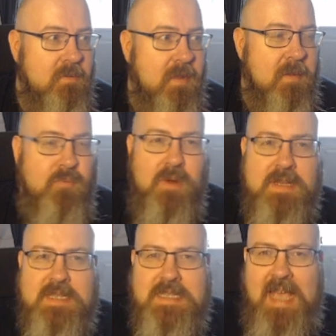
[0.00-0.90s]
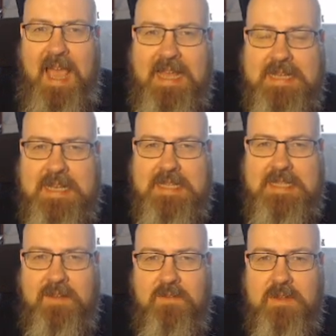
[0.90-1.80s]
but the presentation is
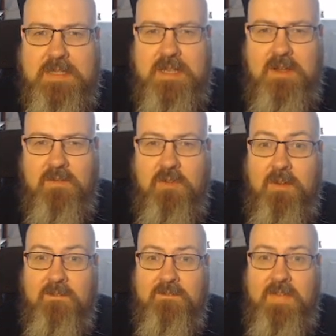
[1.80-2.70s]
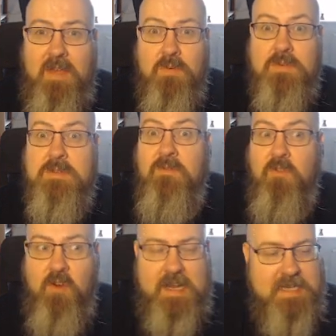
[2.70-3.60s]
different enough that it feels
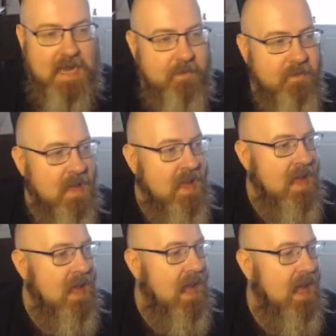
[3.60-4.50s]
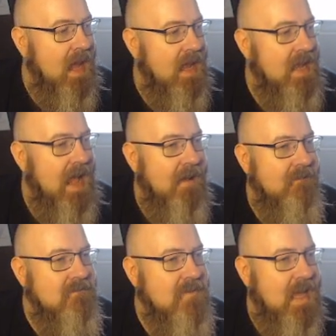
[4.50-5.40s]
fresher.
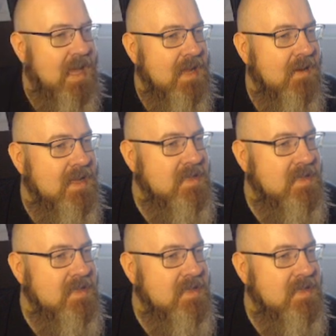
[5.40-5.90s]
Now, here is